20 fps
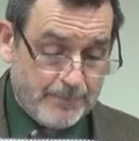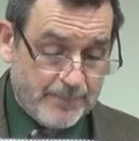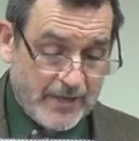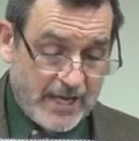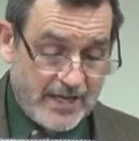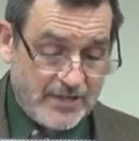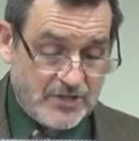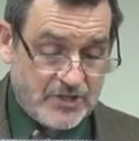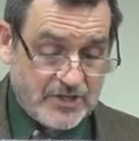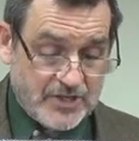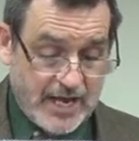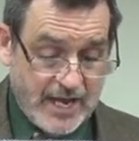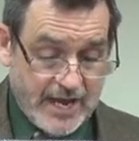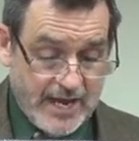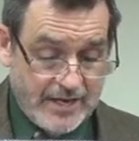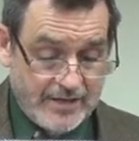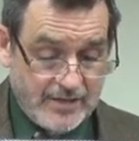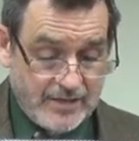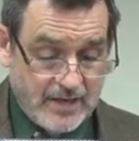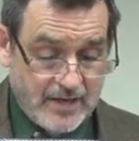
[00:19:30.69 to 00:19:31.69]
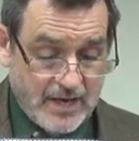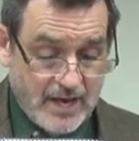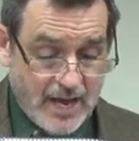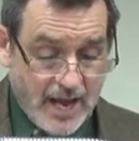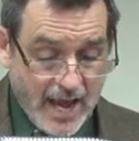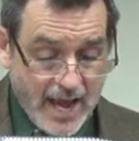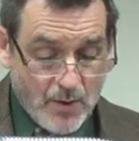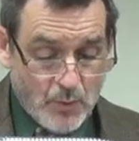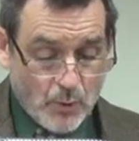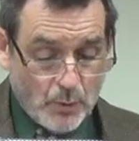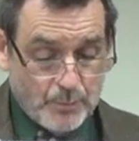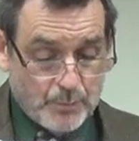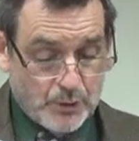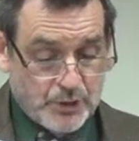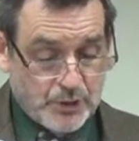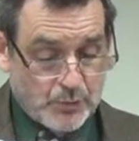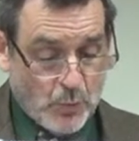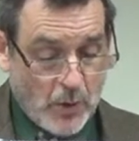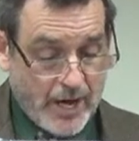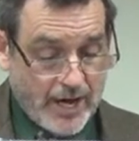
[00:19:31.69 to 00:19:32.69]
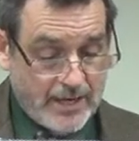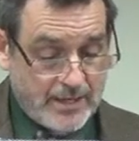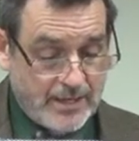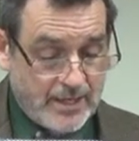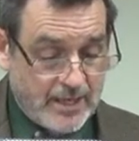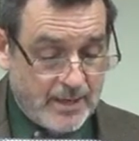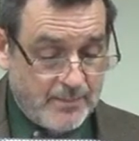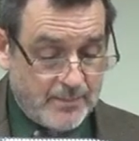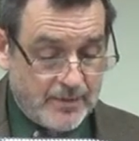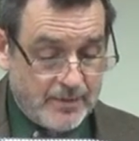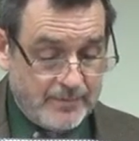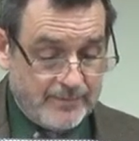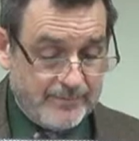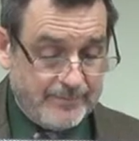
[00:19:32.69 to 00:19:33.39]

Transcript: and said, I will persuade him.